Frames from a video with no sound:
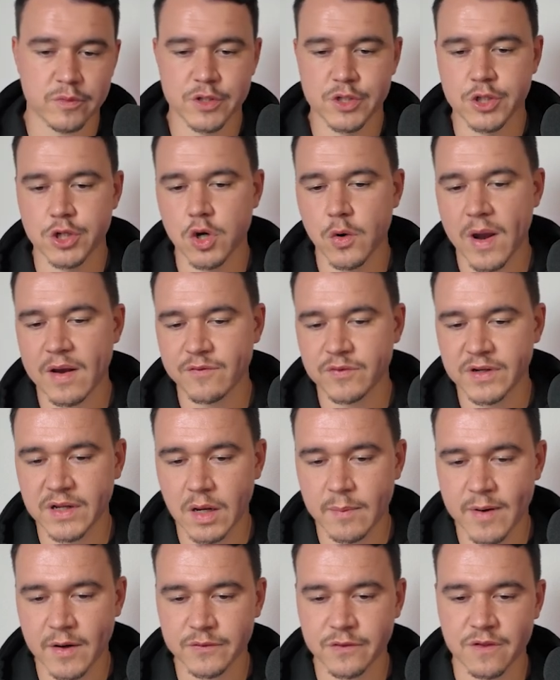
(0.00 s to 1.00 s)
you know everything
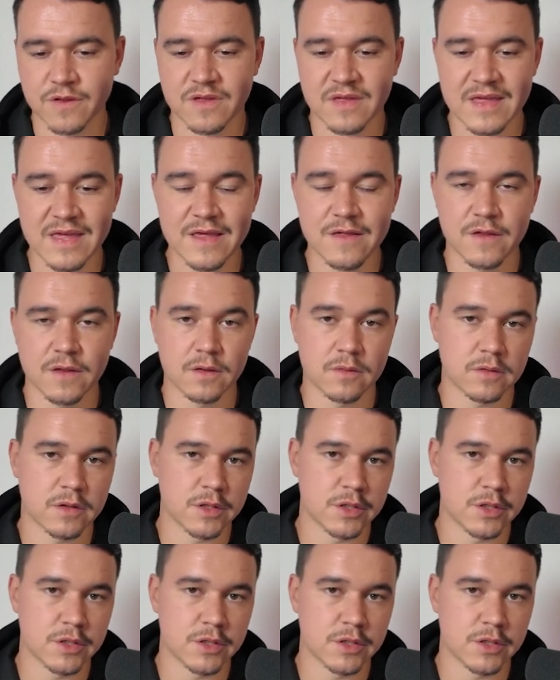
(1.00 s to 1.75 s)
about the season,